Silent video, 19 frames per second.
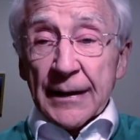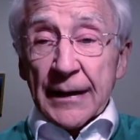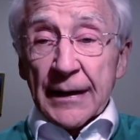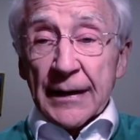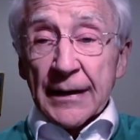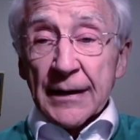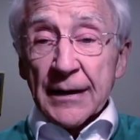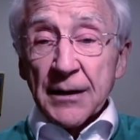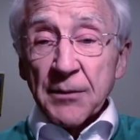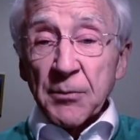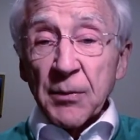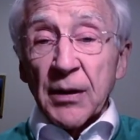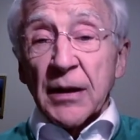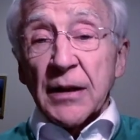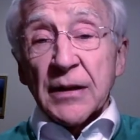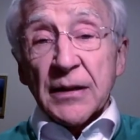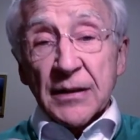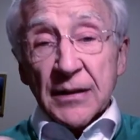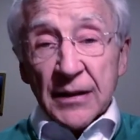Um,
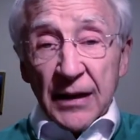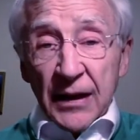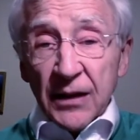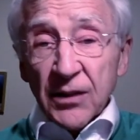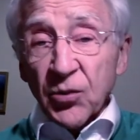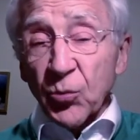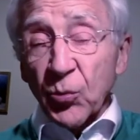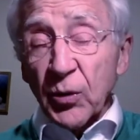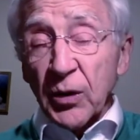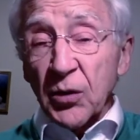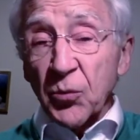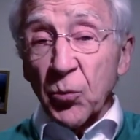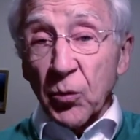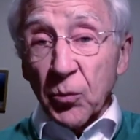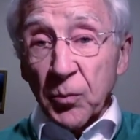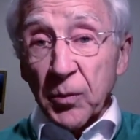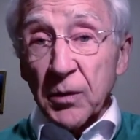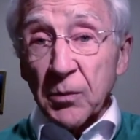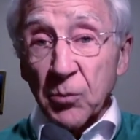next week, we'll
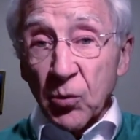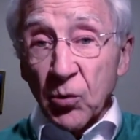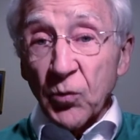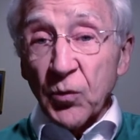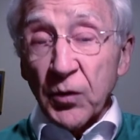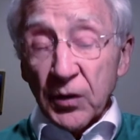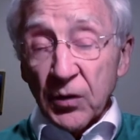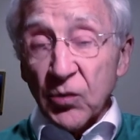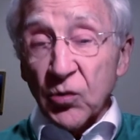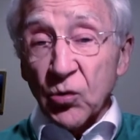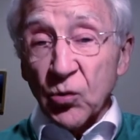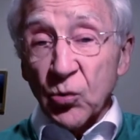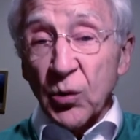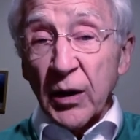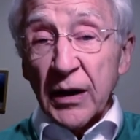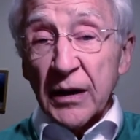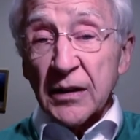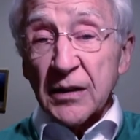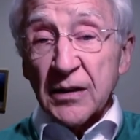be moving to
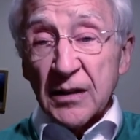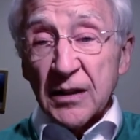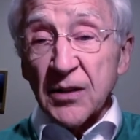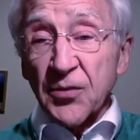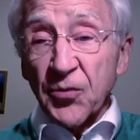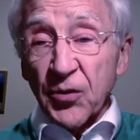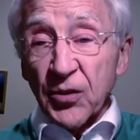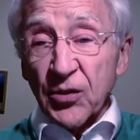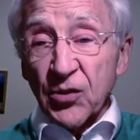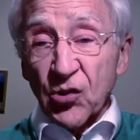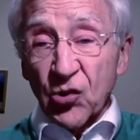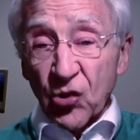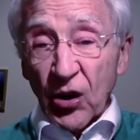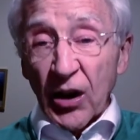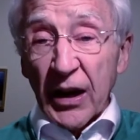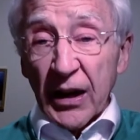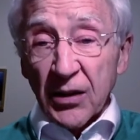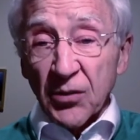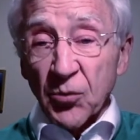a different
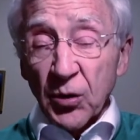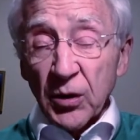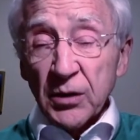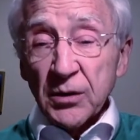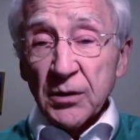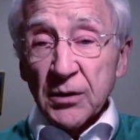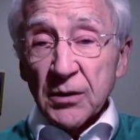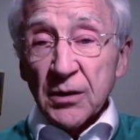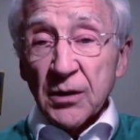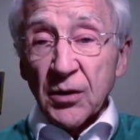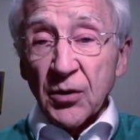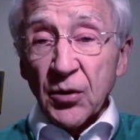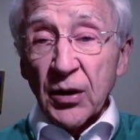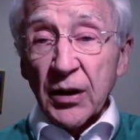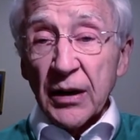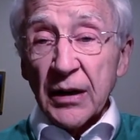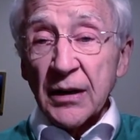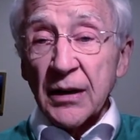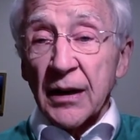genre
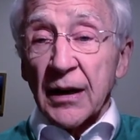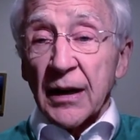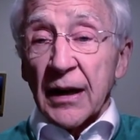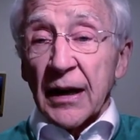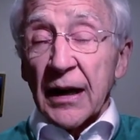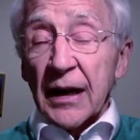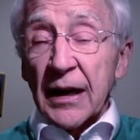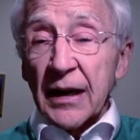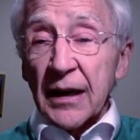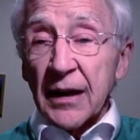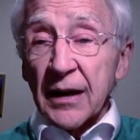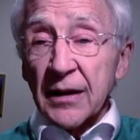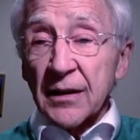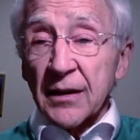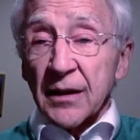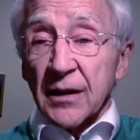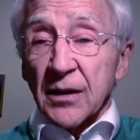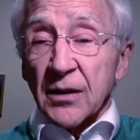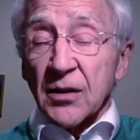okay? And,
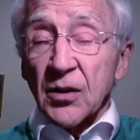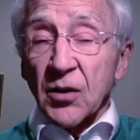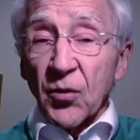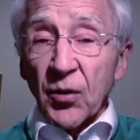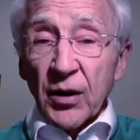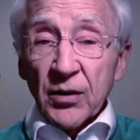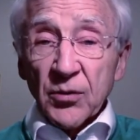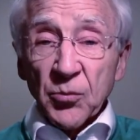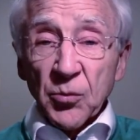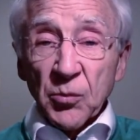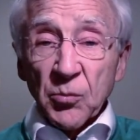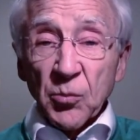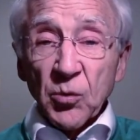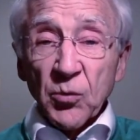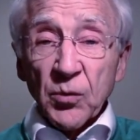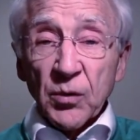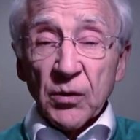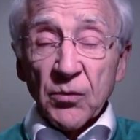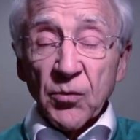you know, as we're
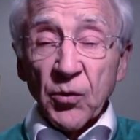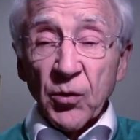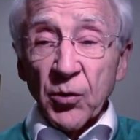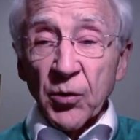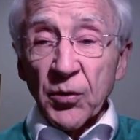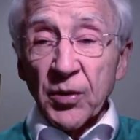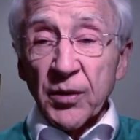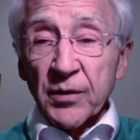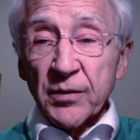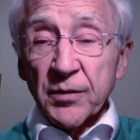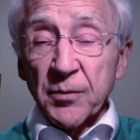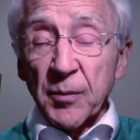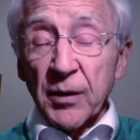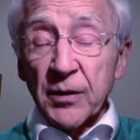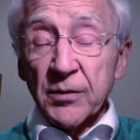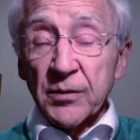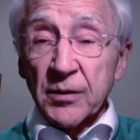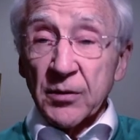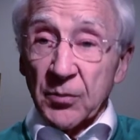moving forward in the
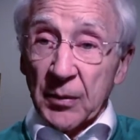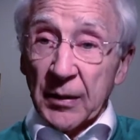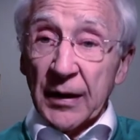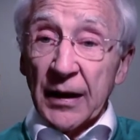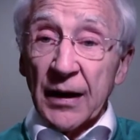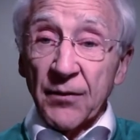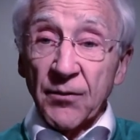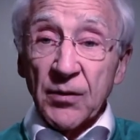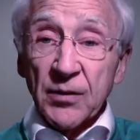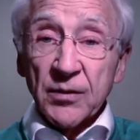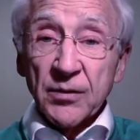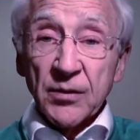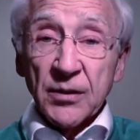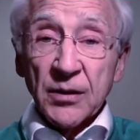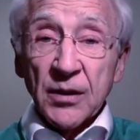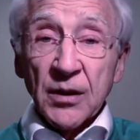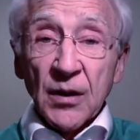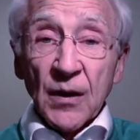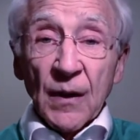semester, I mean,
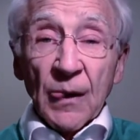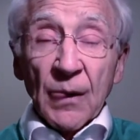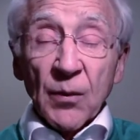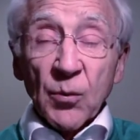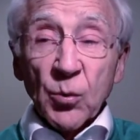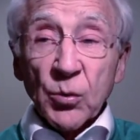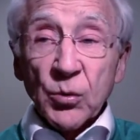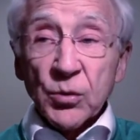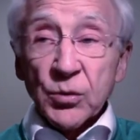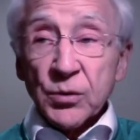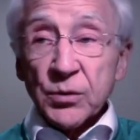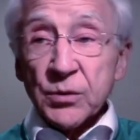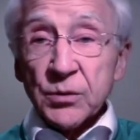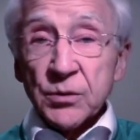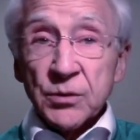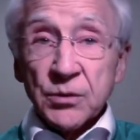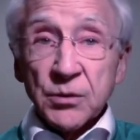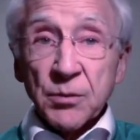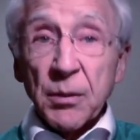obviously,
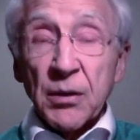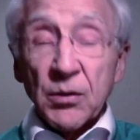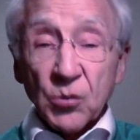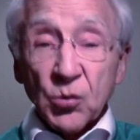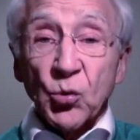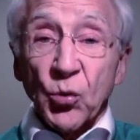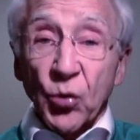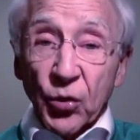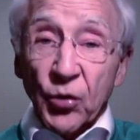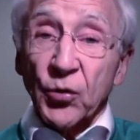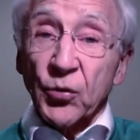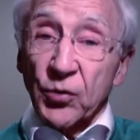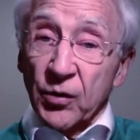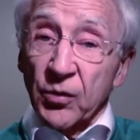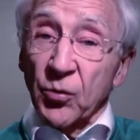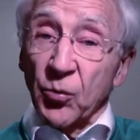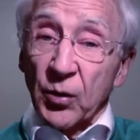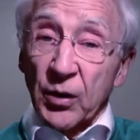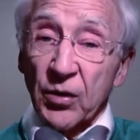we're about two-thirds of
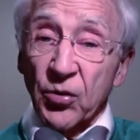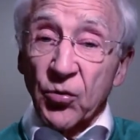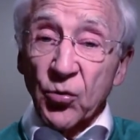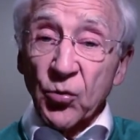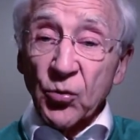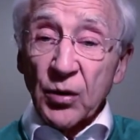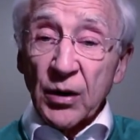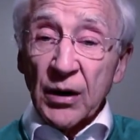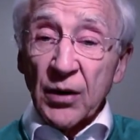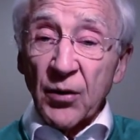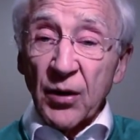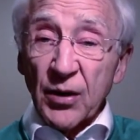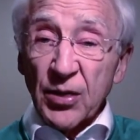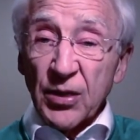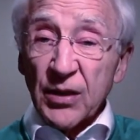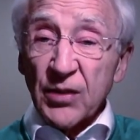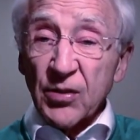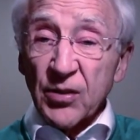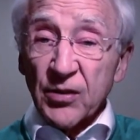the way through now. I
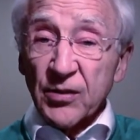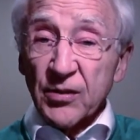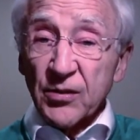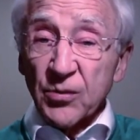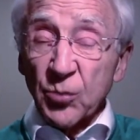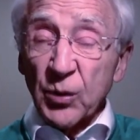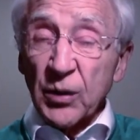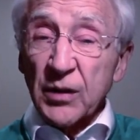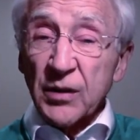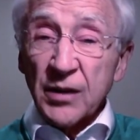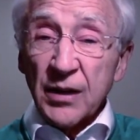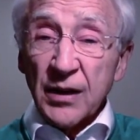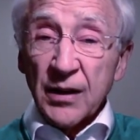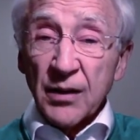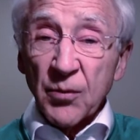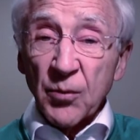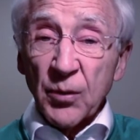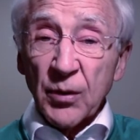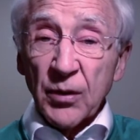think this is week 10,
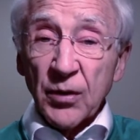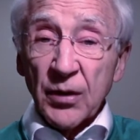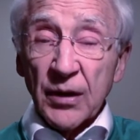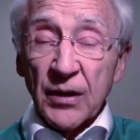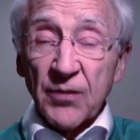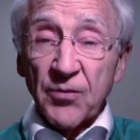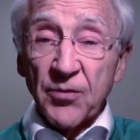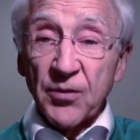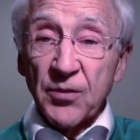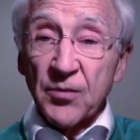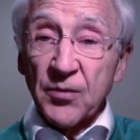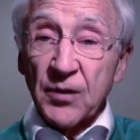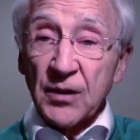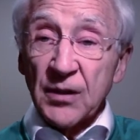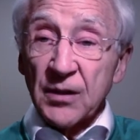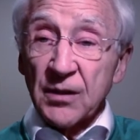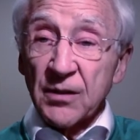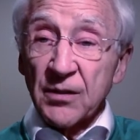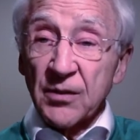and we only have
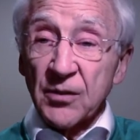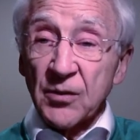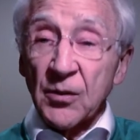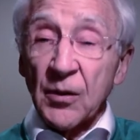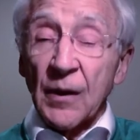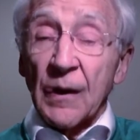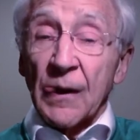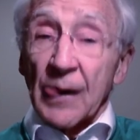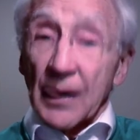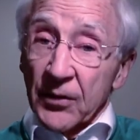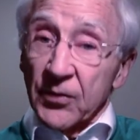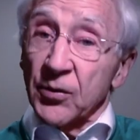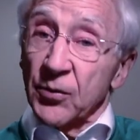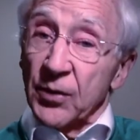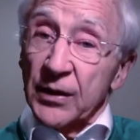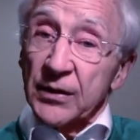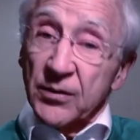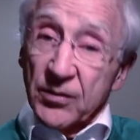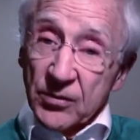15, so, so
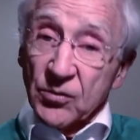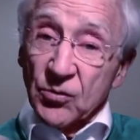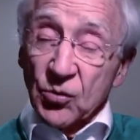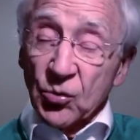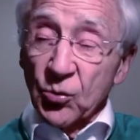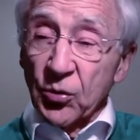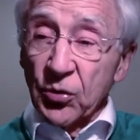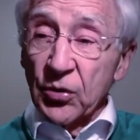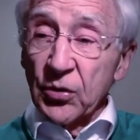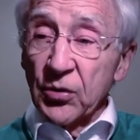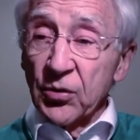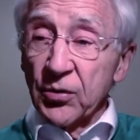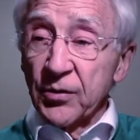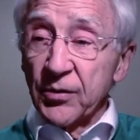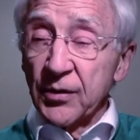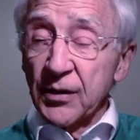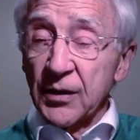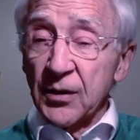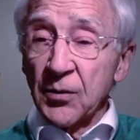that's
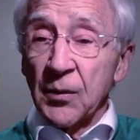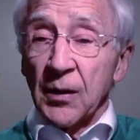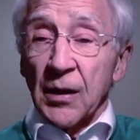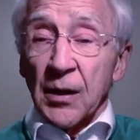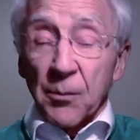two-thirds, you know.